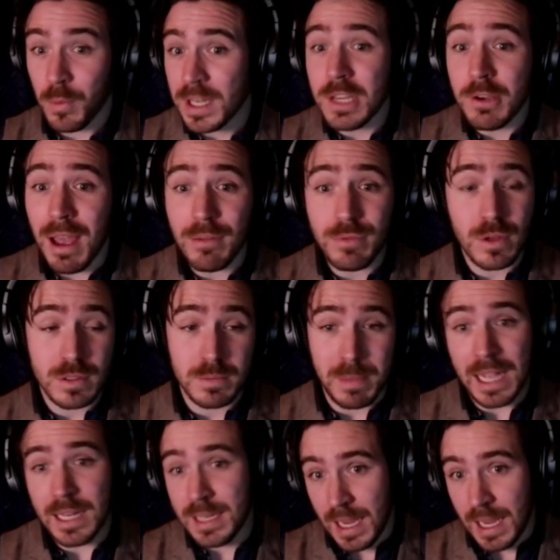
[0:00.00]
when you have those
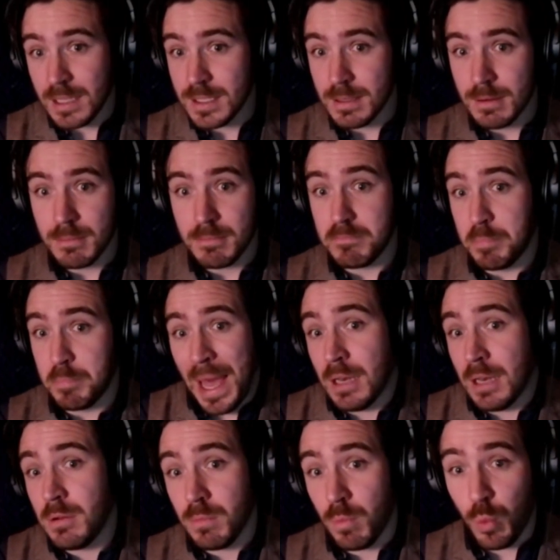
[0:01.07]
bad days,
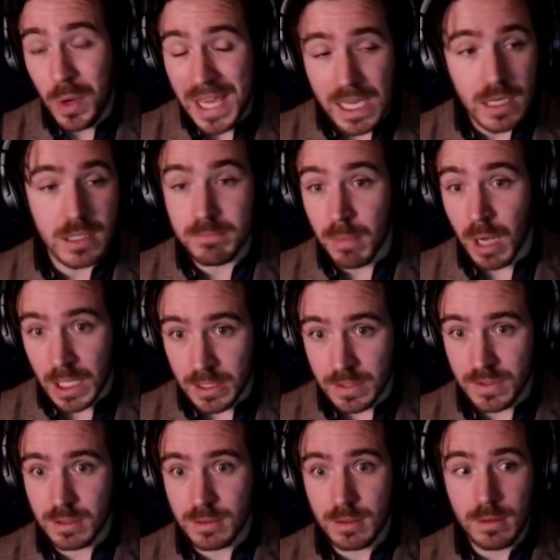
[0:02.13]
bad weeks,
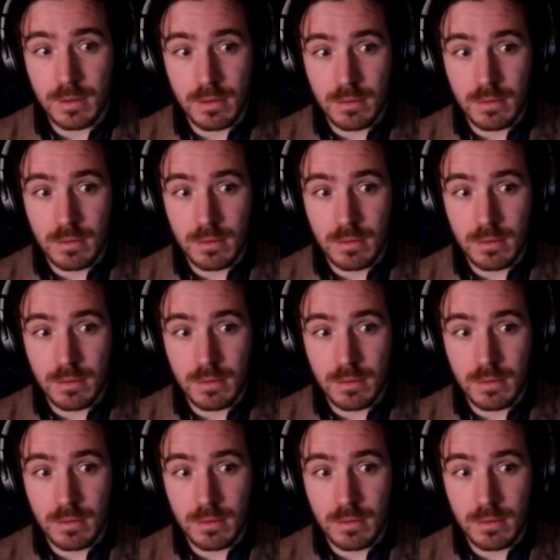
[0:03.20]
months,